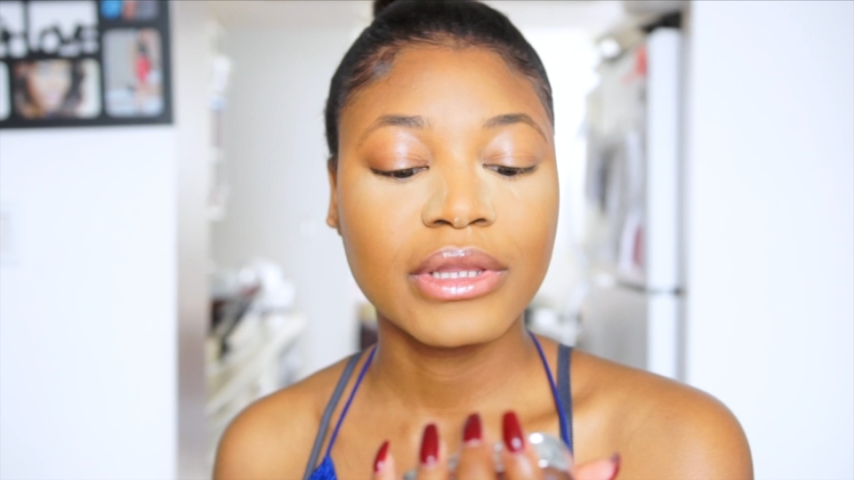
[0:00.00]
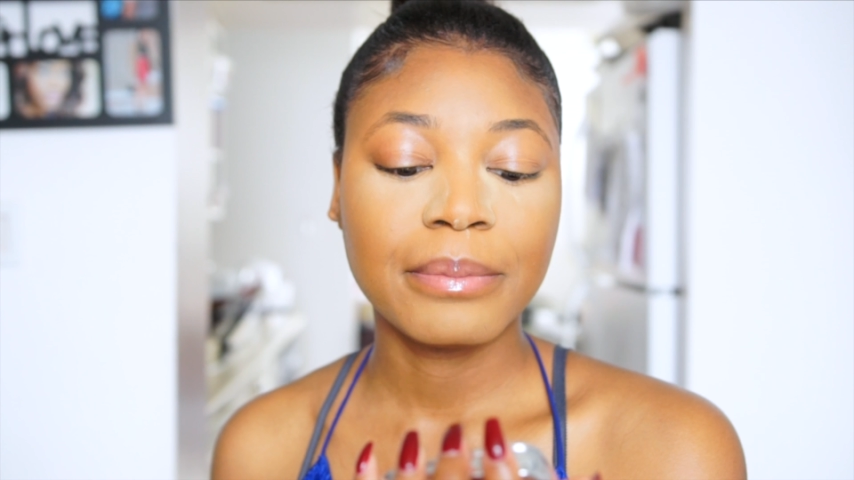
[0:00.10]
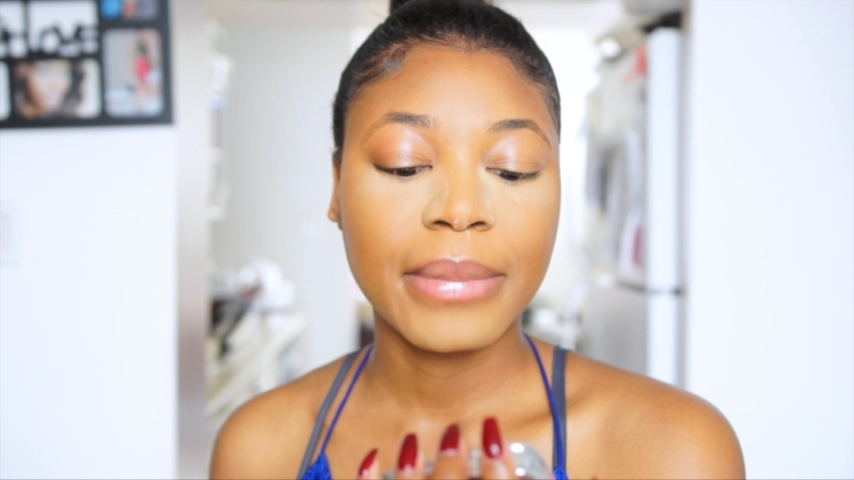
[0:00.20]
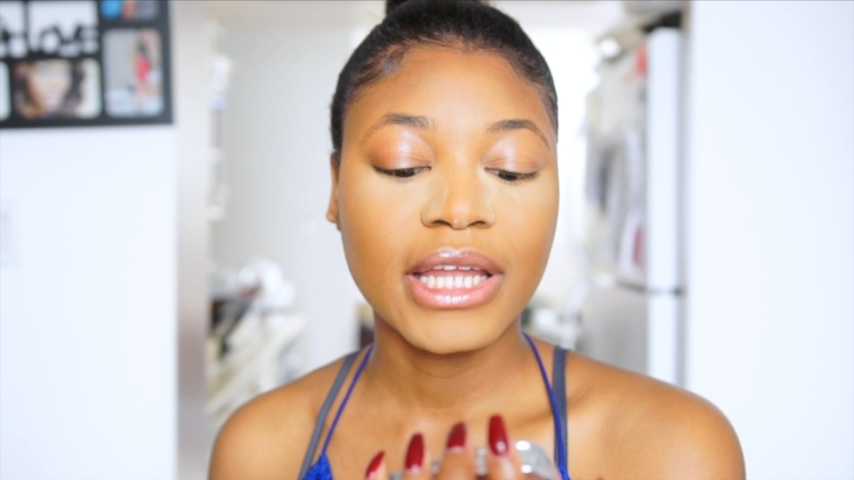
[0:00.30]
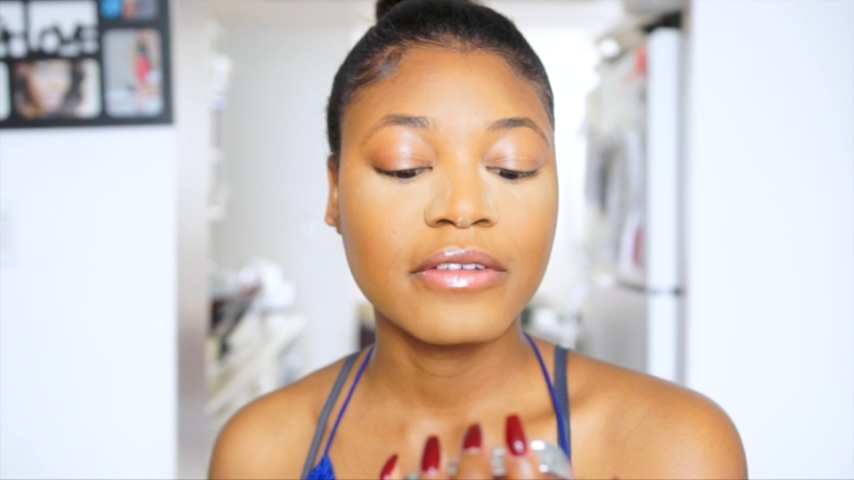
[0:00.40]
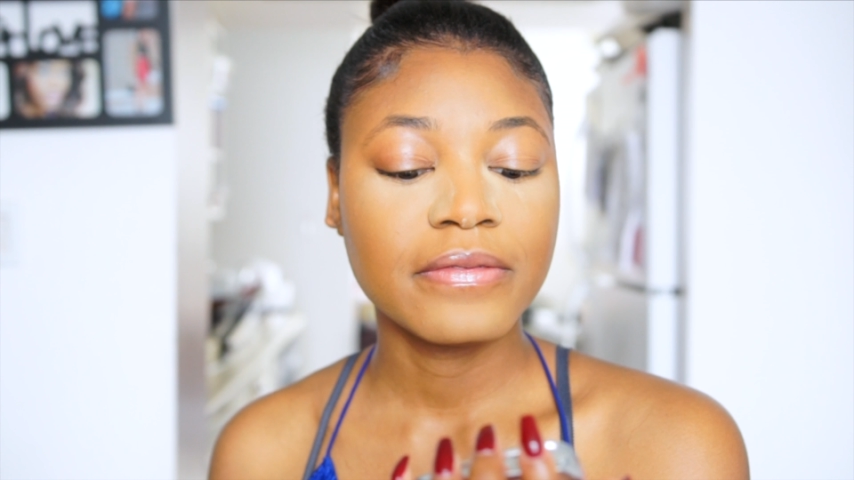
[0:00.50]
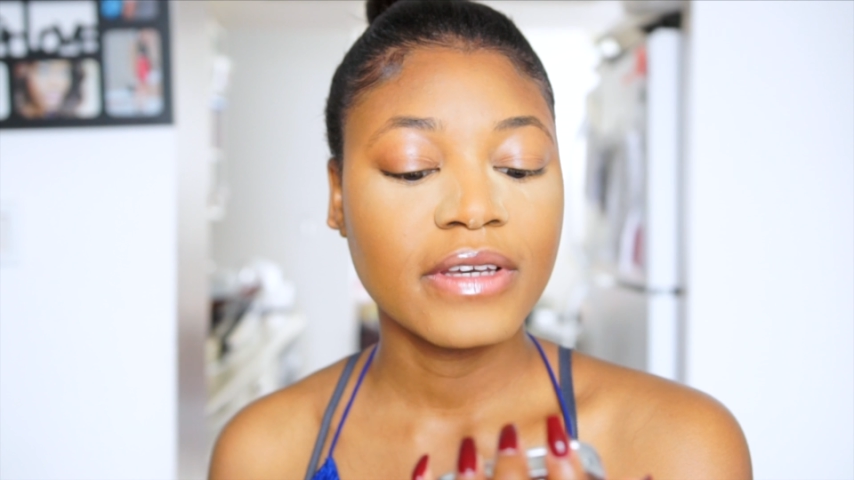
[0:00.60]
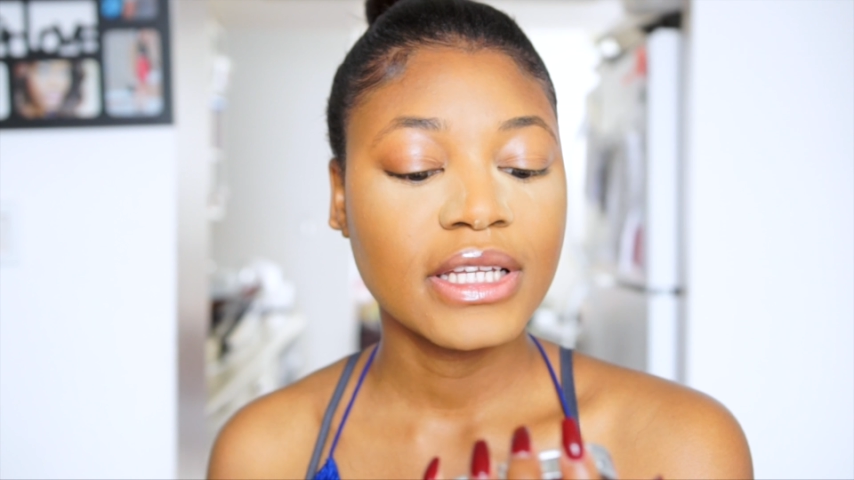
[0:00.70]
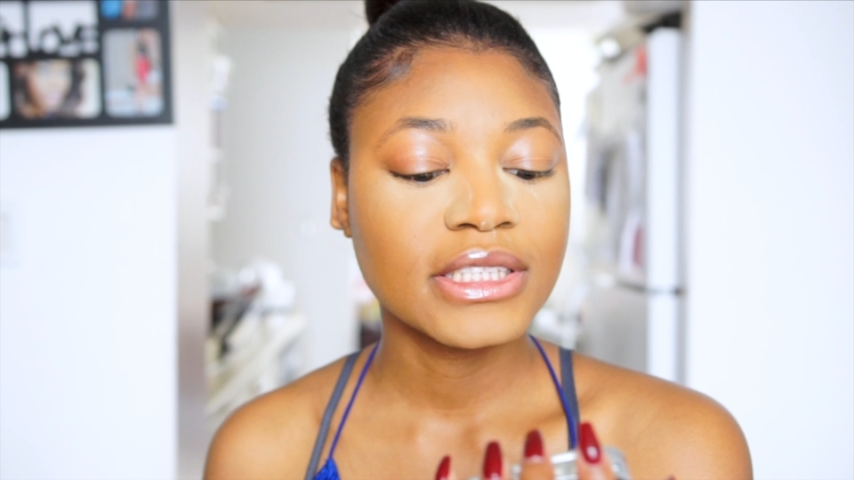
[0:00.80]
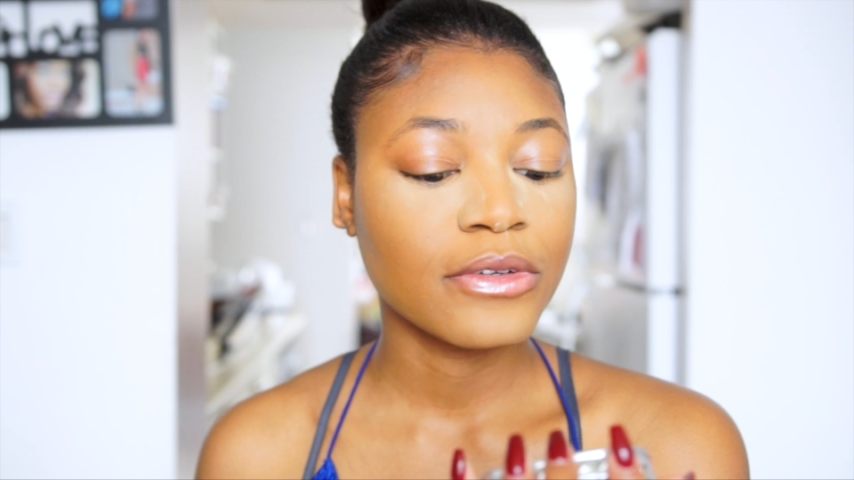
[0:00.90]
the
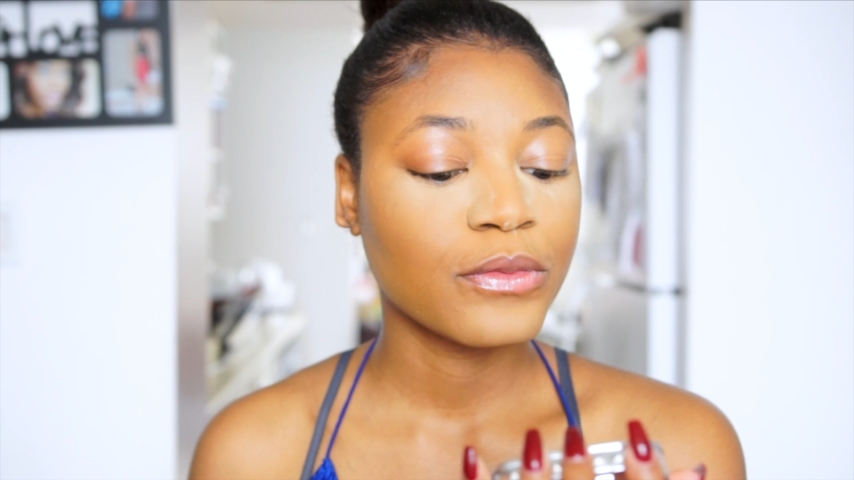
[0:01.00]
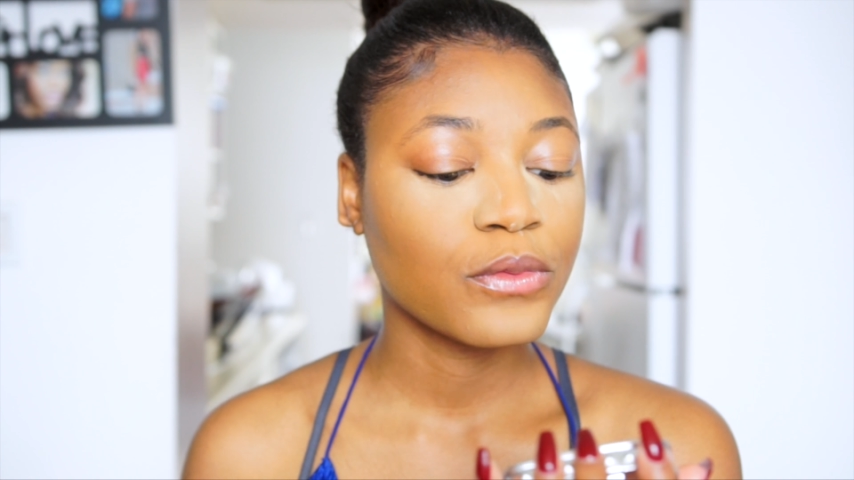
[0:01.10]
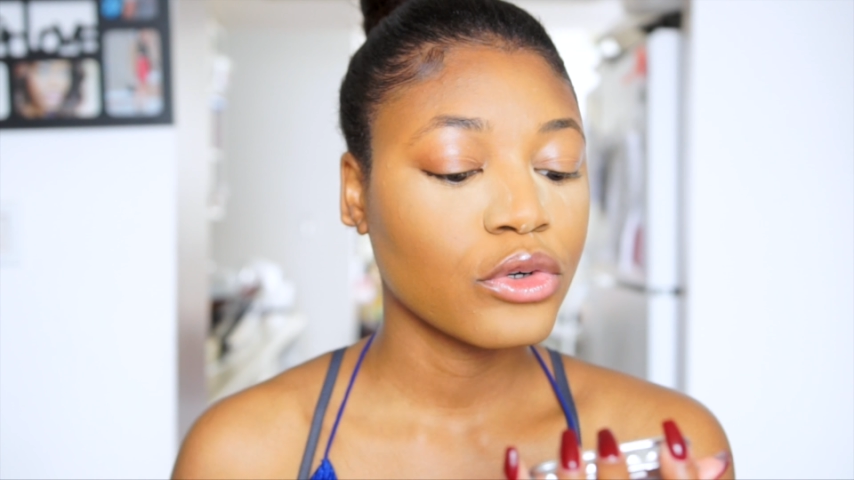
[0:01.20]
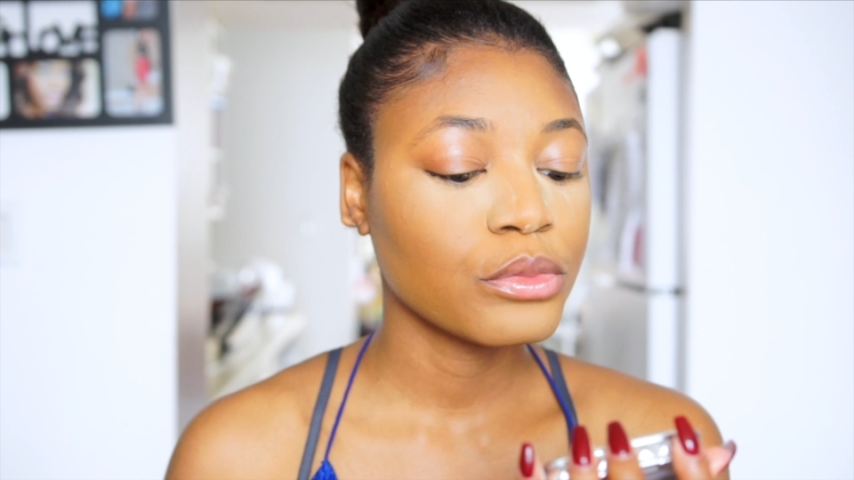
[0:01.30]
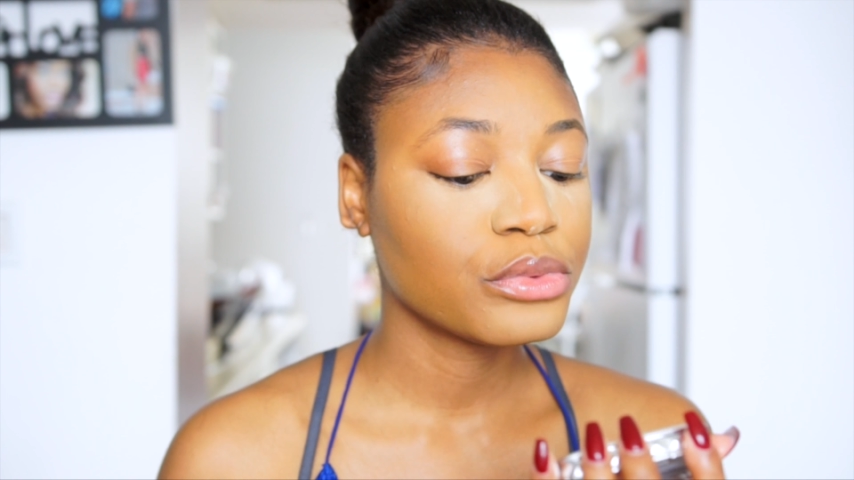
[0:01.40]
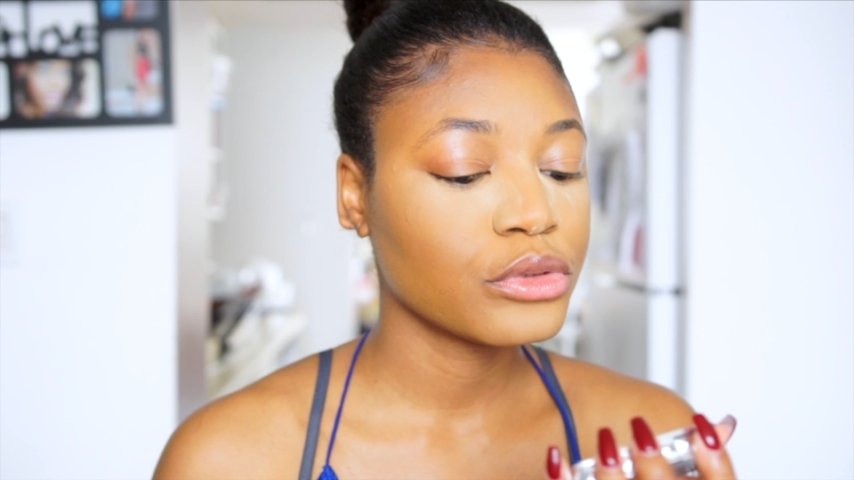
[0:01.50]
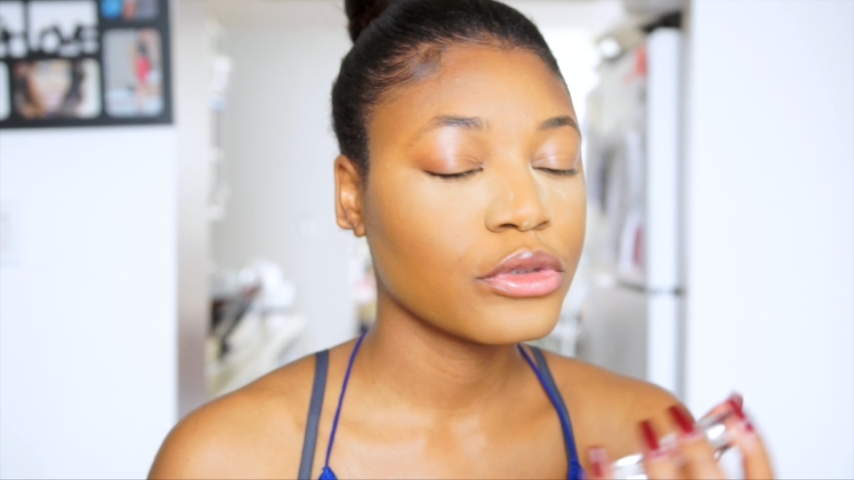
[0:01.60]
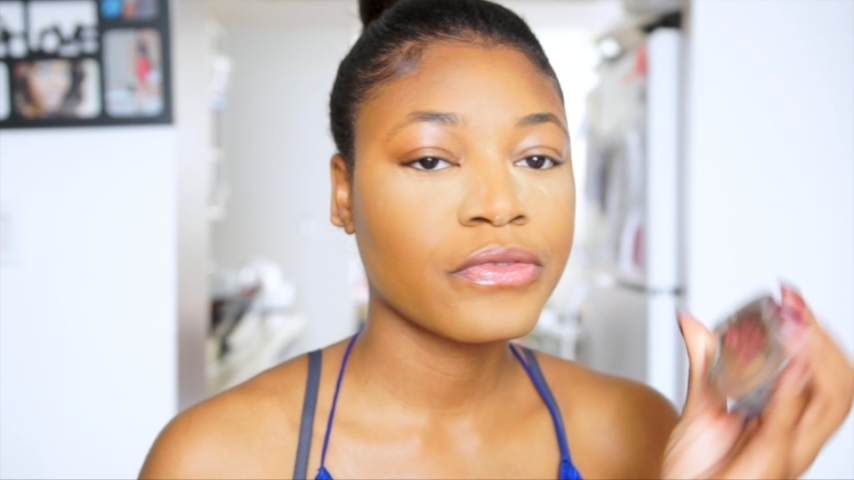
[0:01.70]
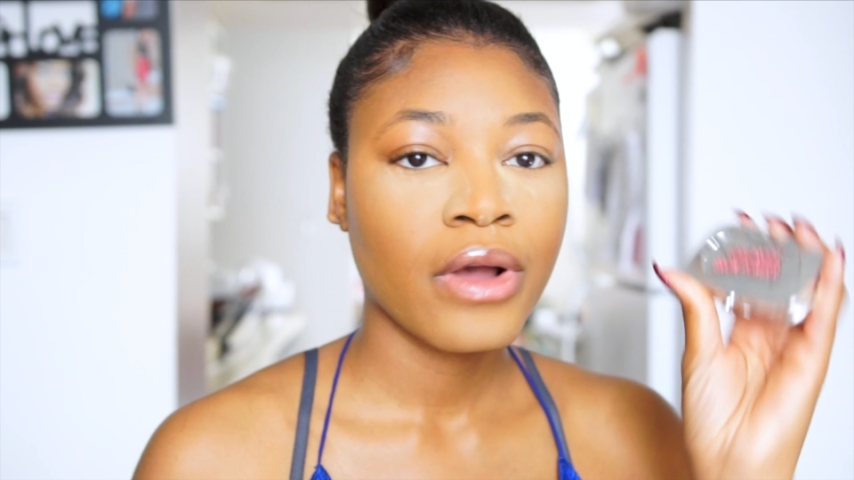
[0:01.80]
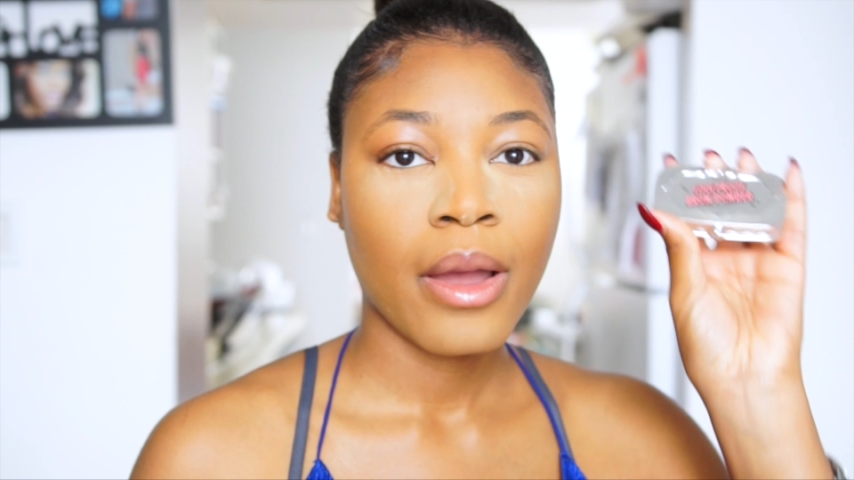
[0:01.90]
Benefit Foolproof